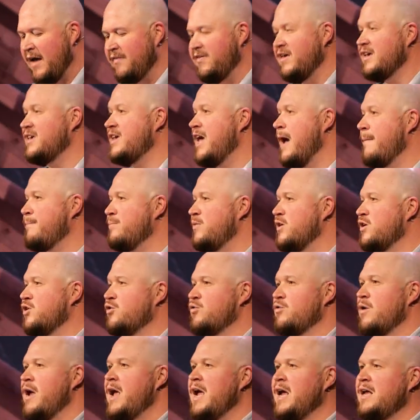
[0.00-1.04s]
and they kept the
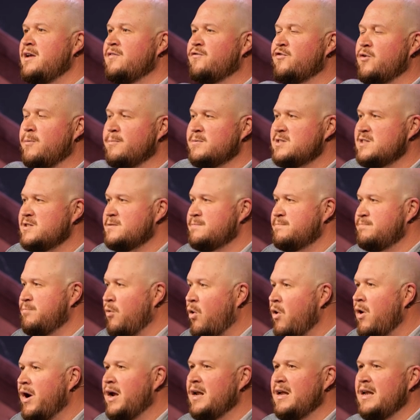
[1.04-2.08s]
grain from
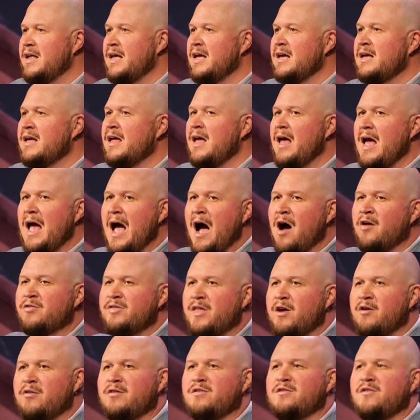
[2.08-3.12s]
spoiling out
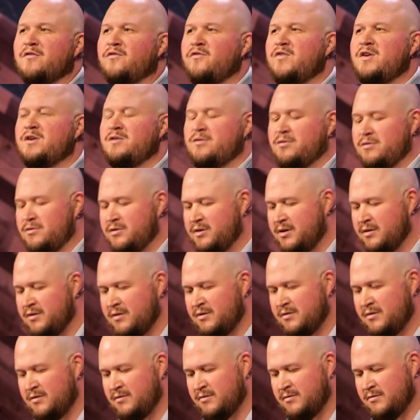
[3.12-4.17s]
there in the field.
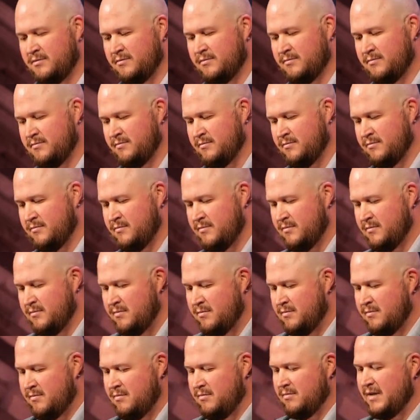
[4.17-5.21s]

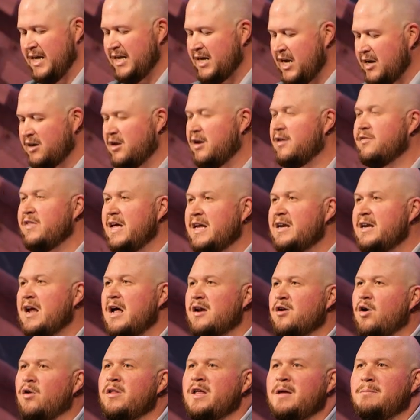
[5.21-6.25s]
They not, they
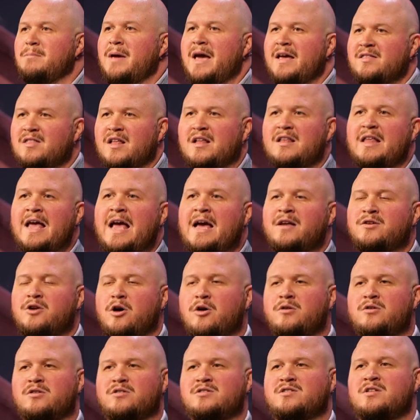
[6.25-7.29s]
not only made the
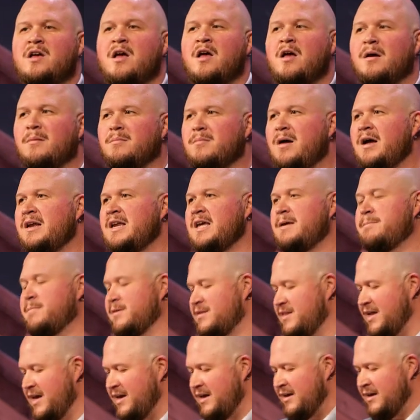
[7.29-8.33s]
landowners money,
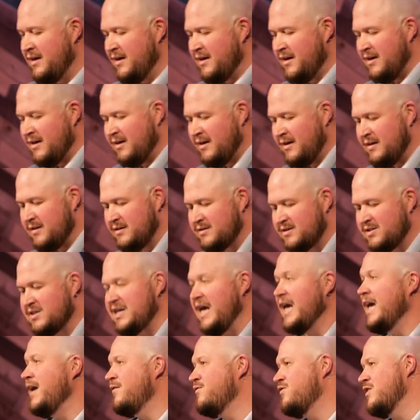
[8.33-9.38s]
but they
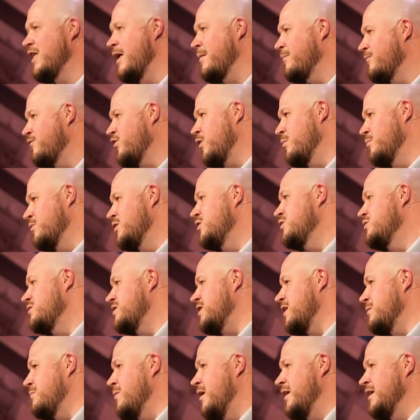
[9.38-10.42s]
saved them from
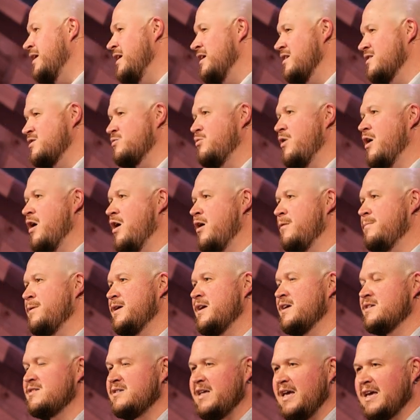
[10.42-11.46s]
losing money as well
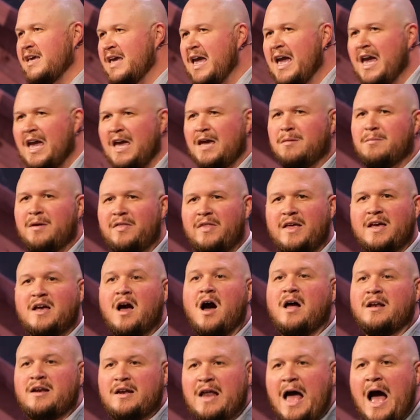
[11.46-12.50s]
because they came and they
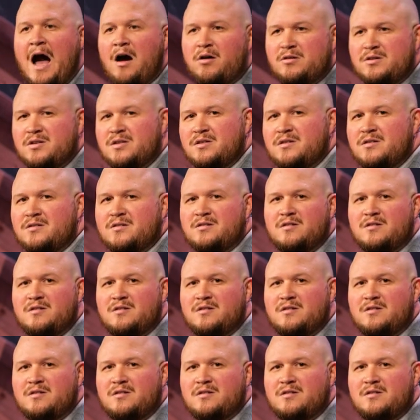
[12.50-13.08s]
got it out